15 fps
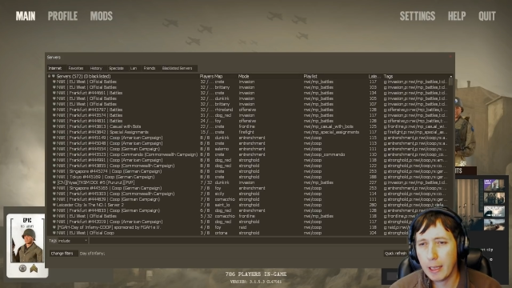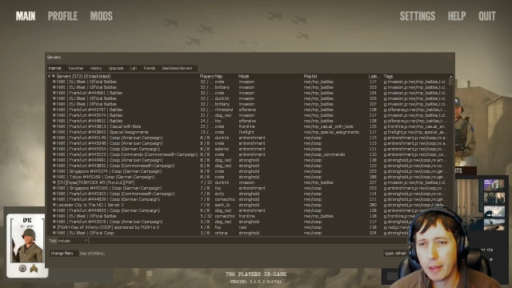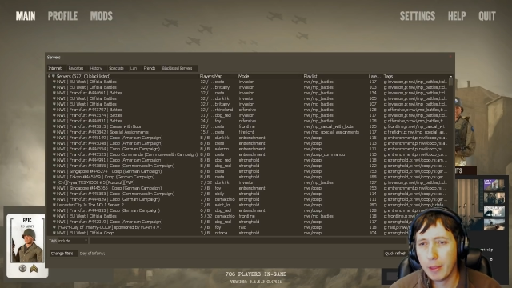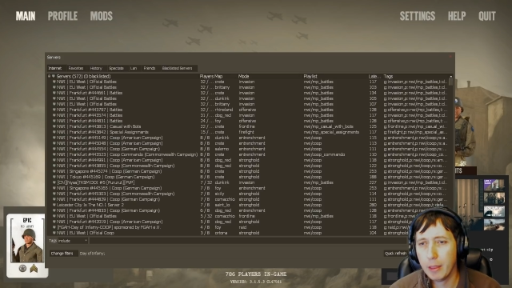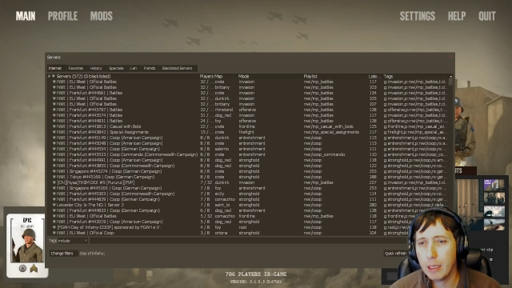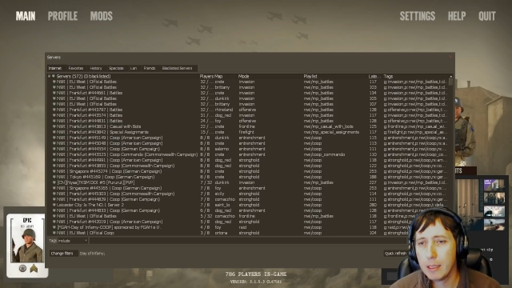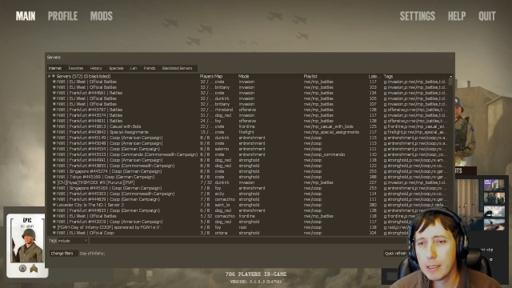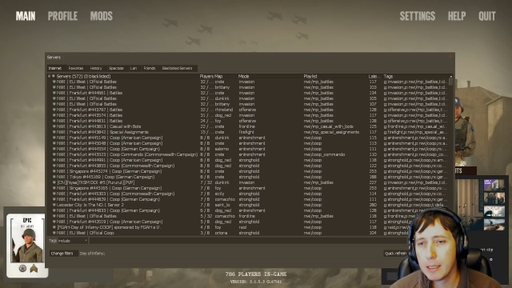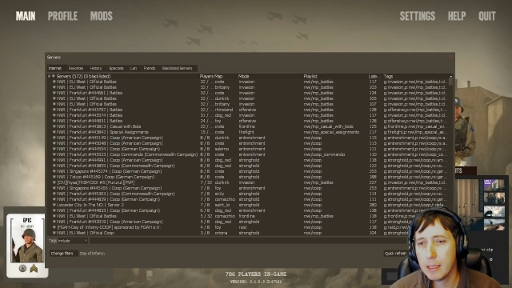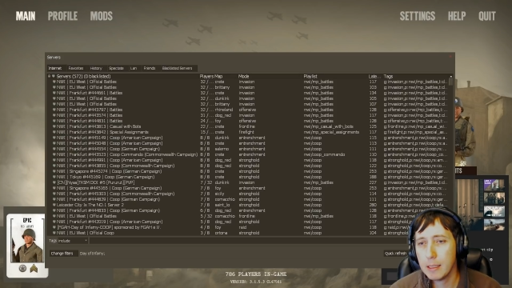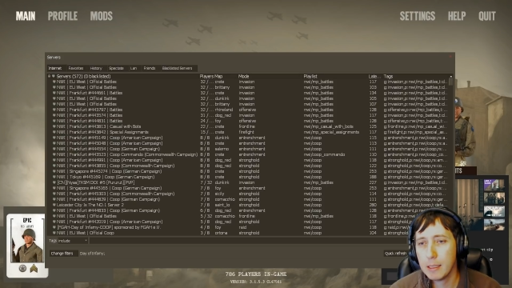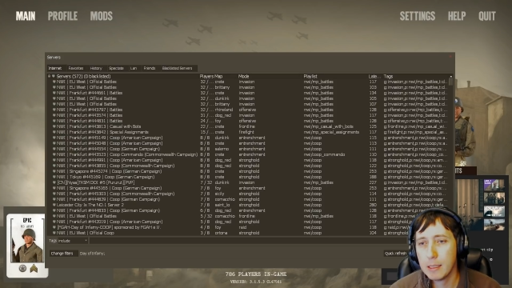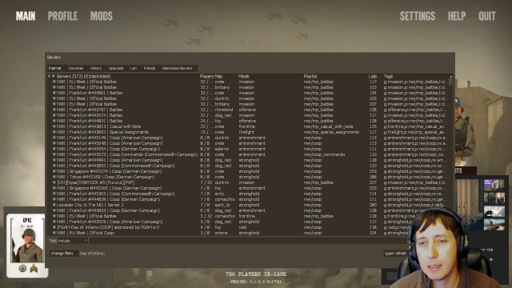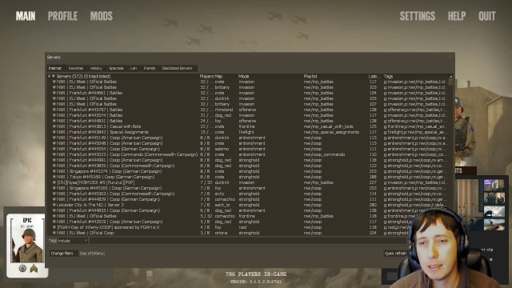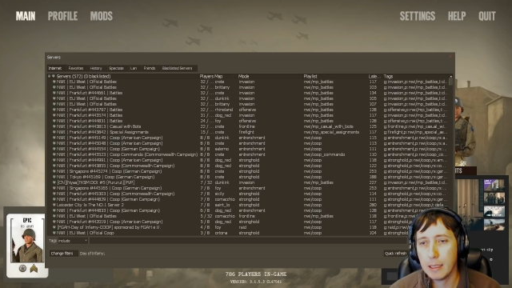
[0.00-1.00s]
I think,
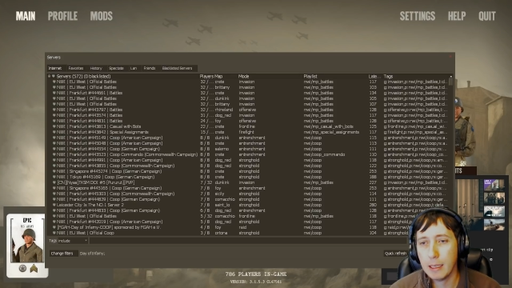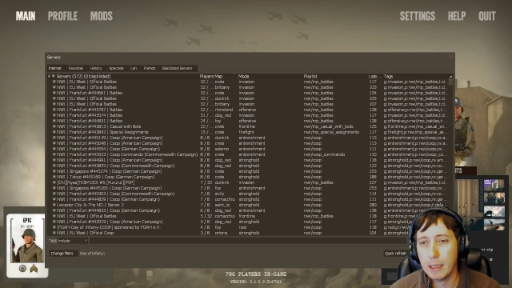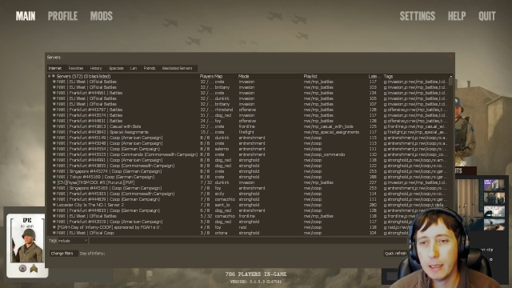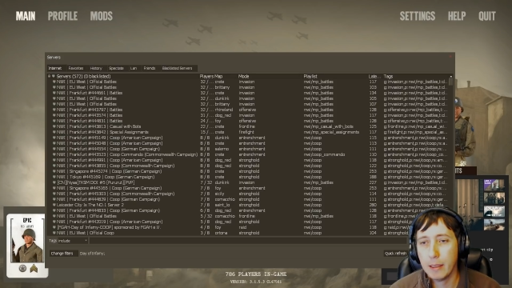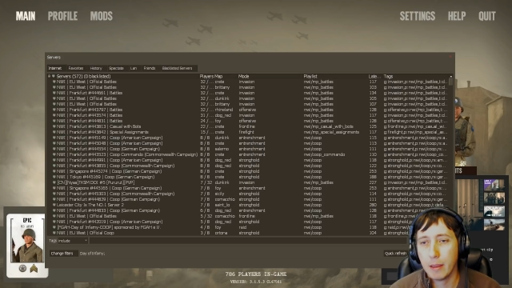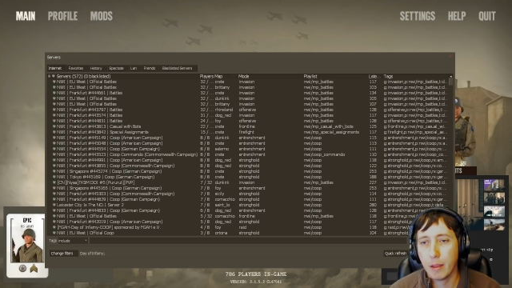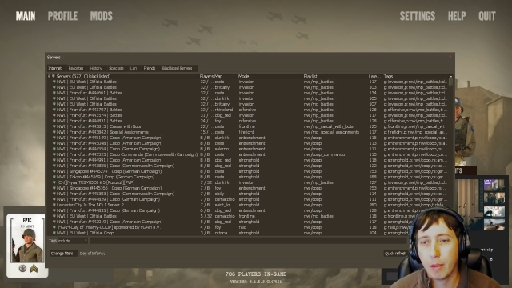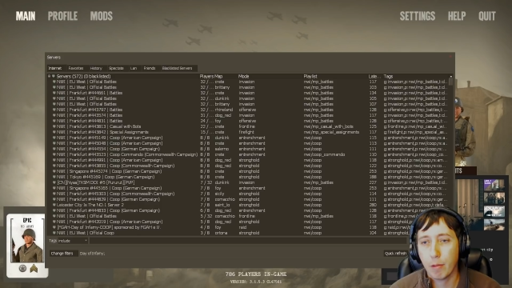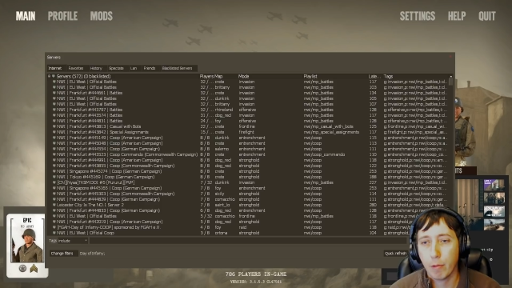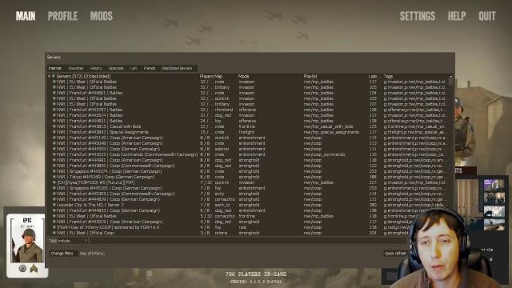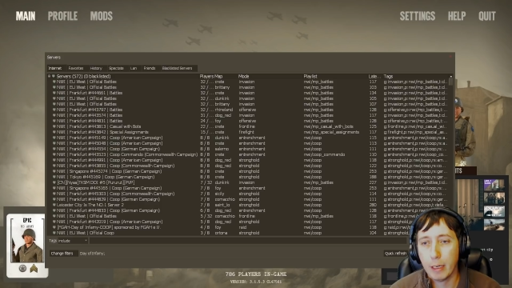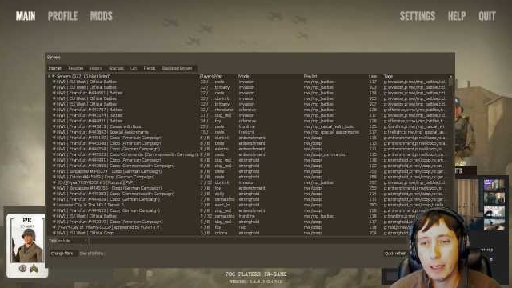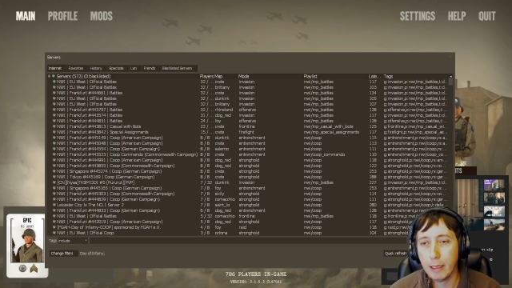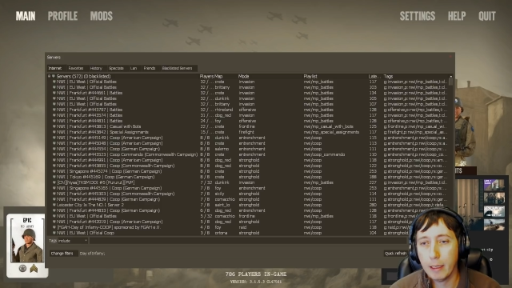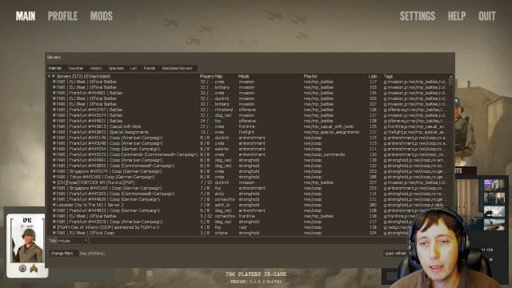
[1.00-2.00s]
since
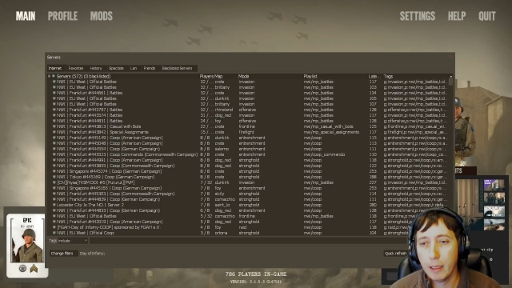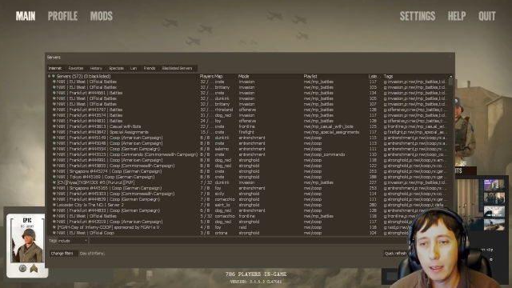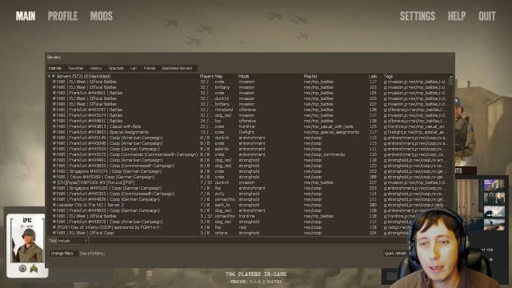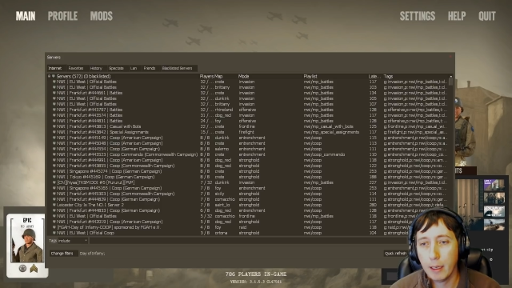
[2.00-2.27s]
E3,